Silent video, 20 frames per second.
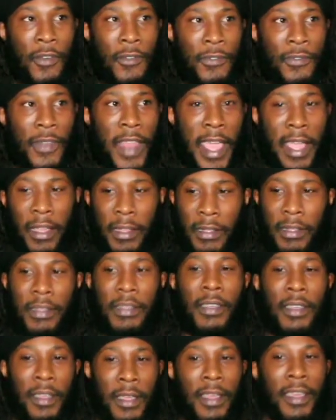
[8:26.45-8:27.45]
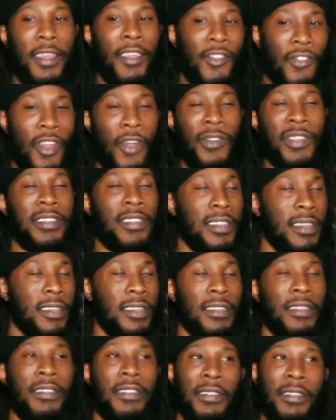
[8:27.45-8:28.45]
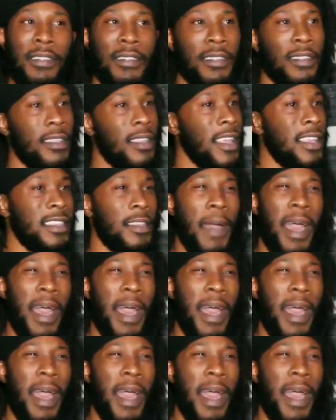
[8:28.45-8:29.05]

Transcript: Like, you know, it's about